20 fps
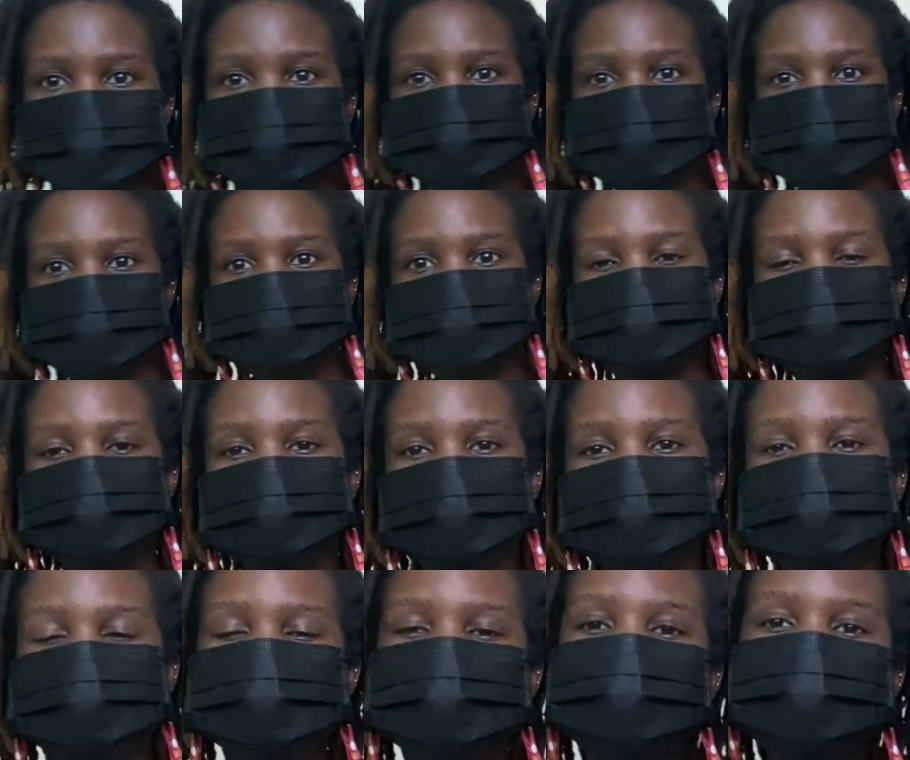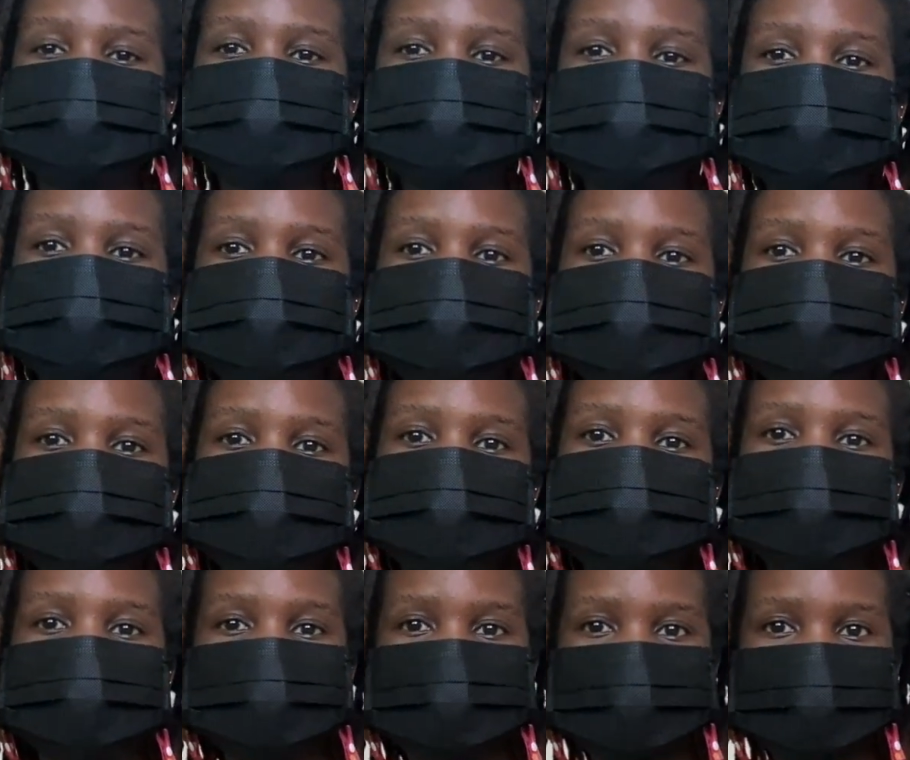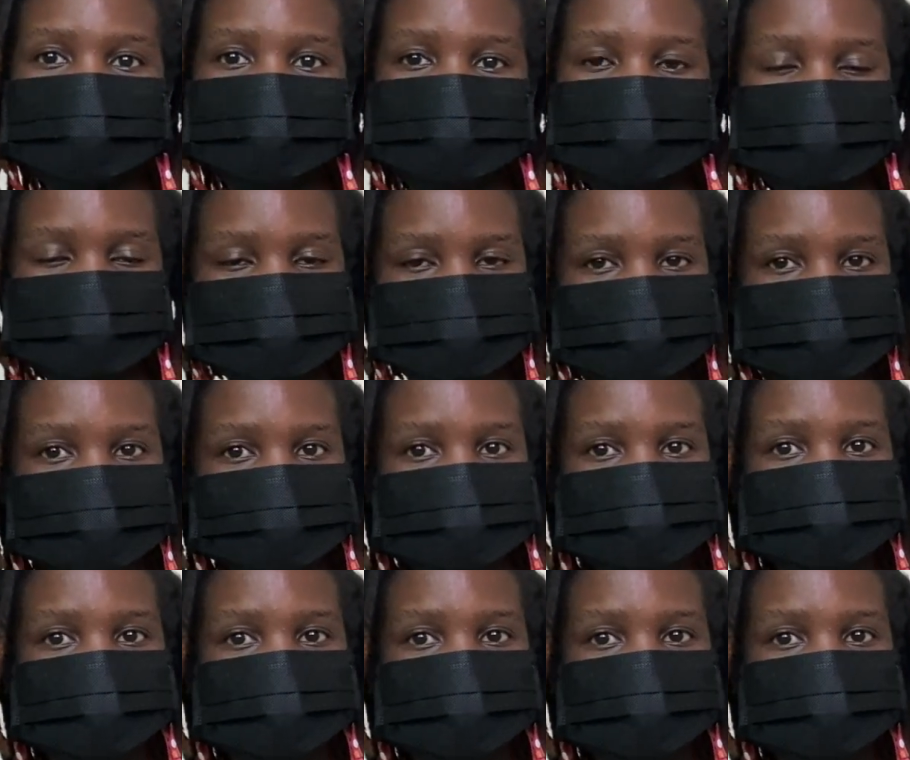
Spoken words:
they proceeded to pulling out my teeth.